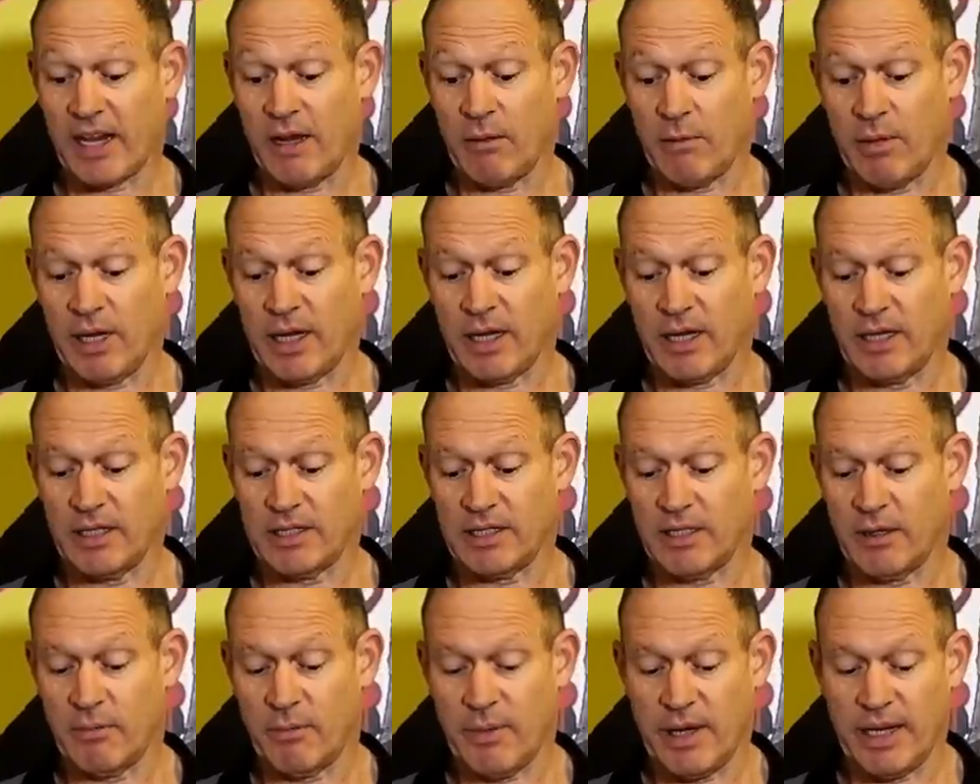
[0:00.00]
it
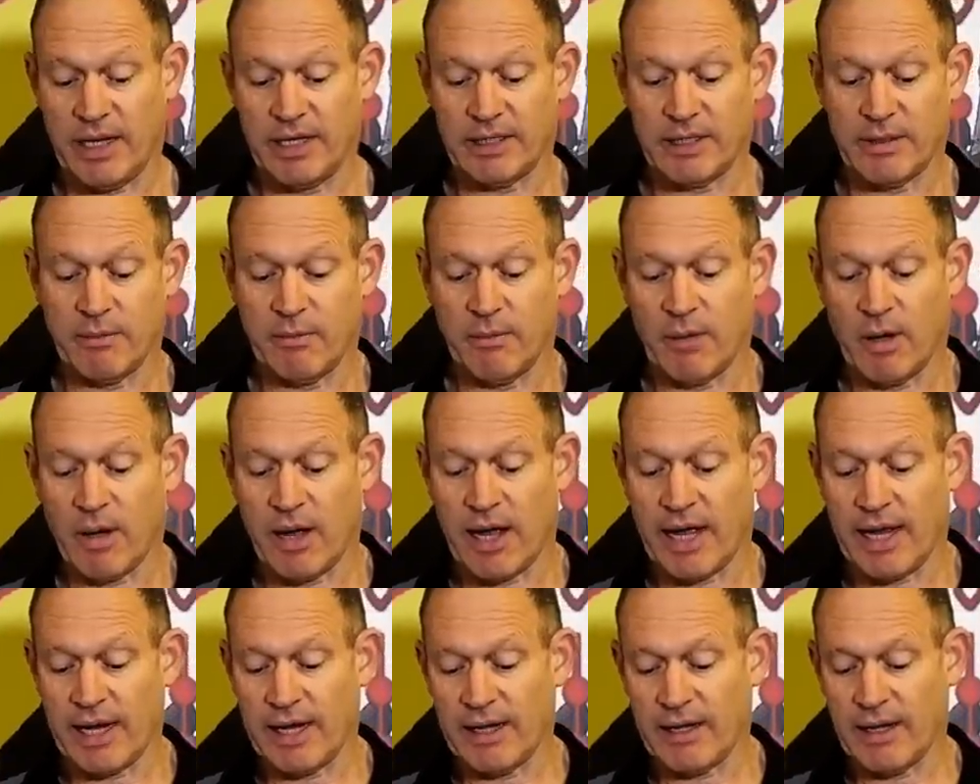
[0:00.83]
because it means
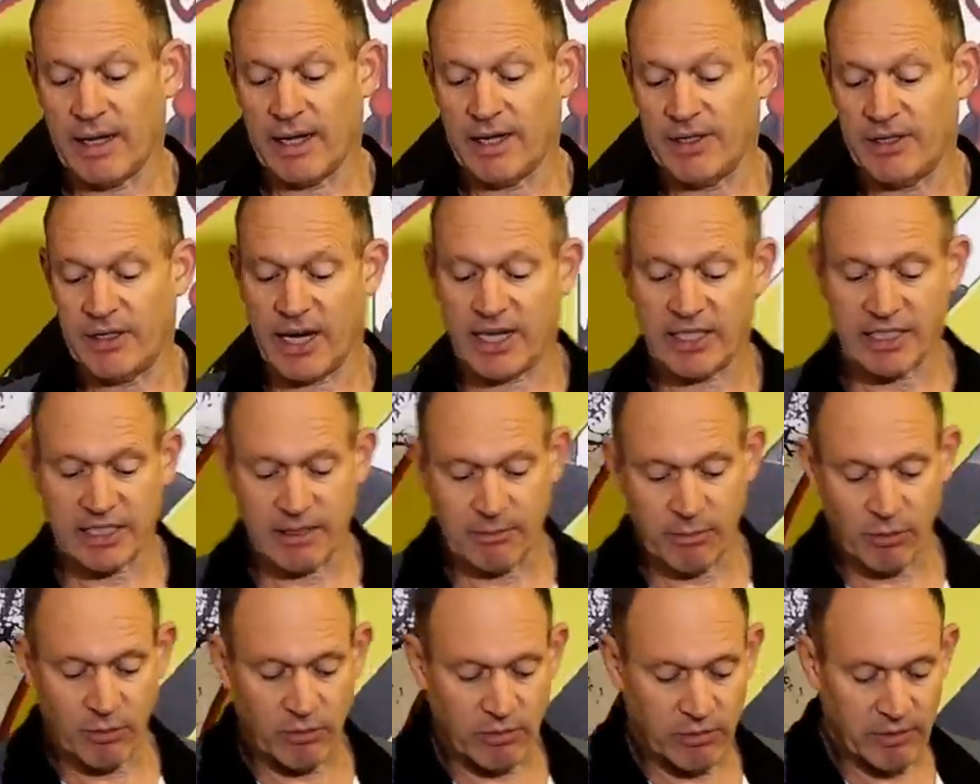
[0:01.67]
my
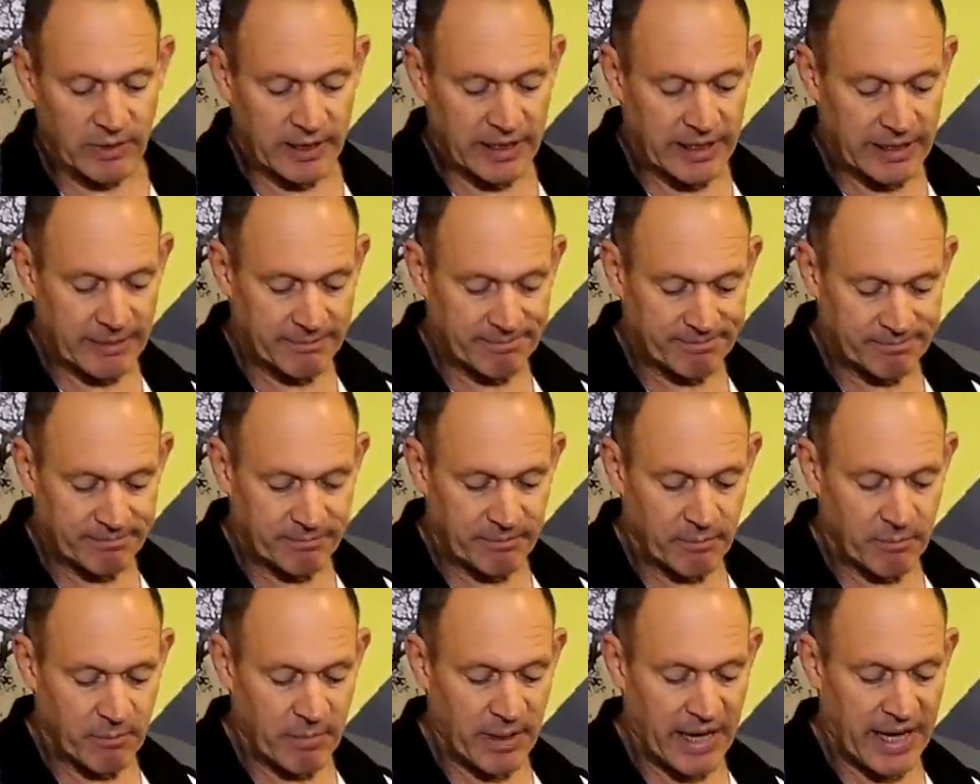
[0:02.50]
adjustable um,
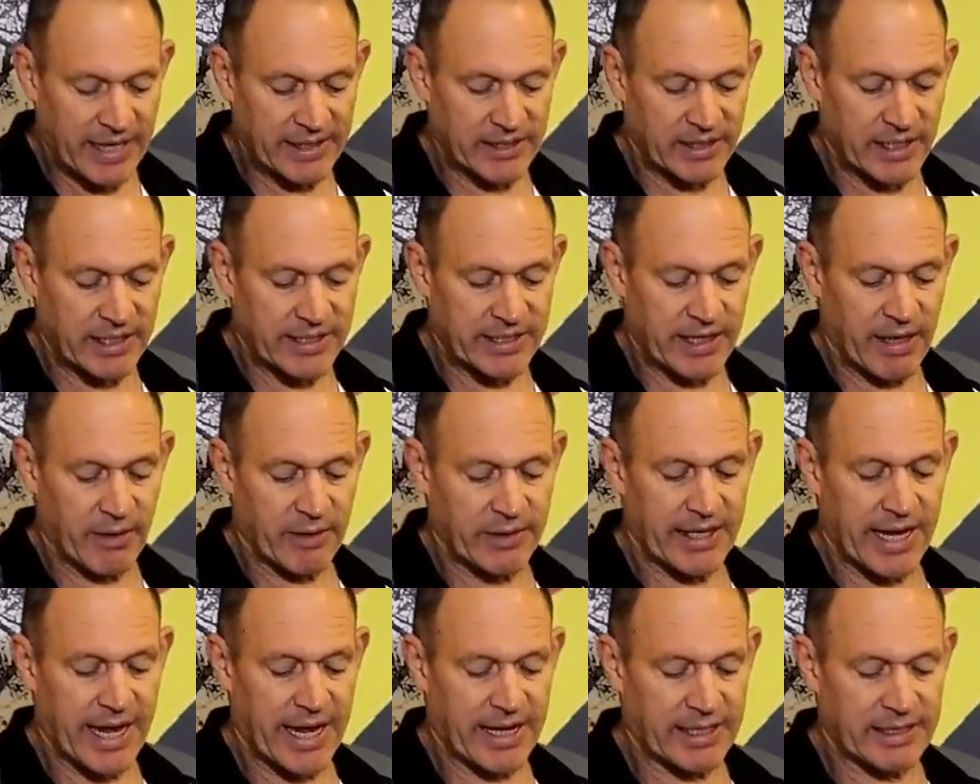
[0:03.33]
base, these
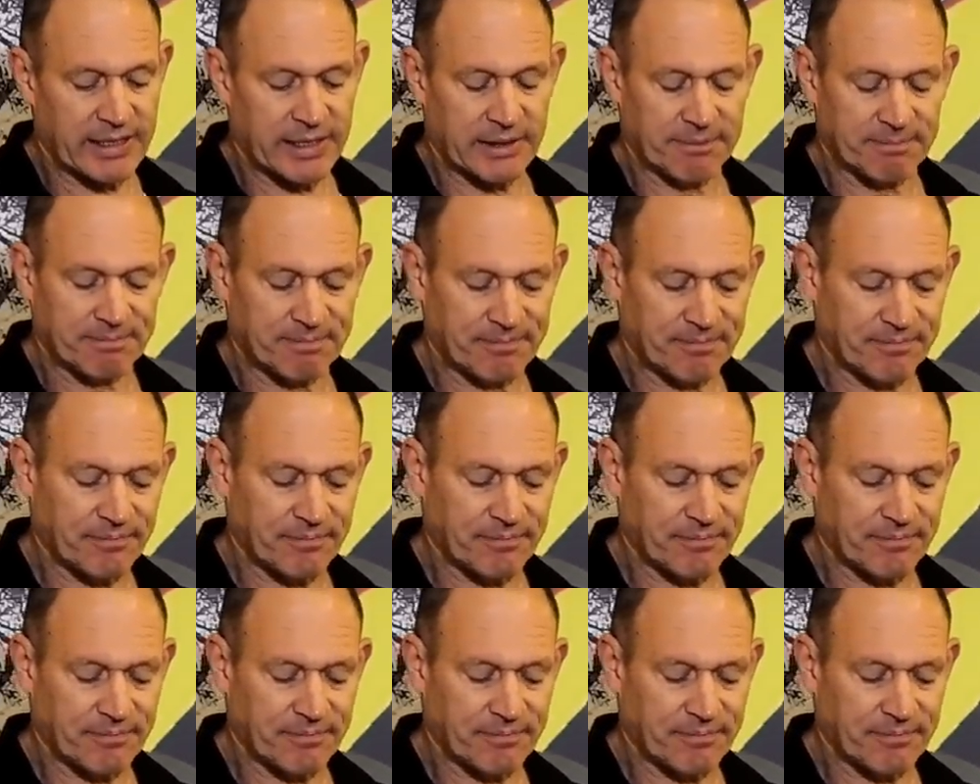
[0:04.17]
ERA-TACs,